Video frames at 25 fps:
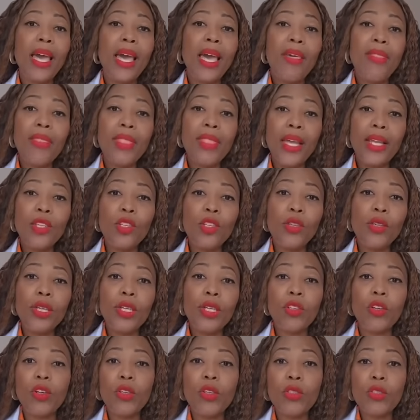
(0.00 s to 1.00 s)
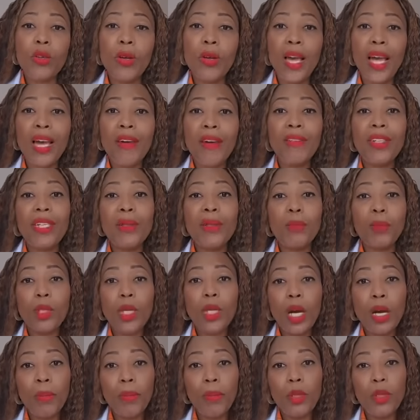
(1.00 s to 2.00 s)
And then you can also have an
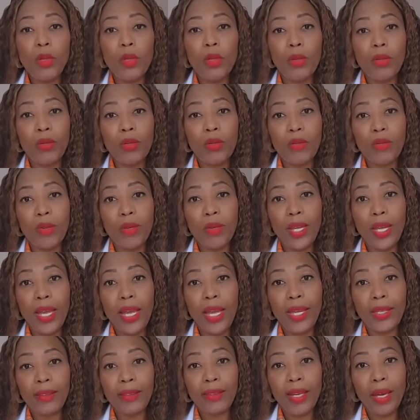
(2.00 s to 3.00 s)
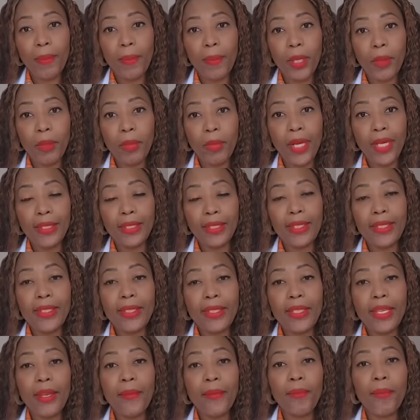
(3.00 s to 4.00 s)
abdominal ectopic
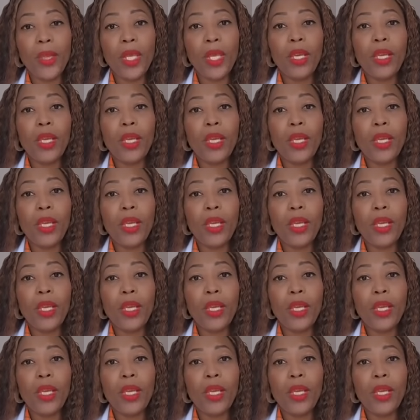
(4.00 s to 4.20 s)
pregnancy.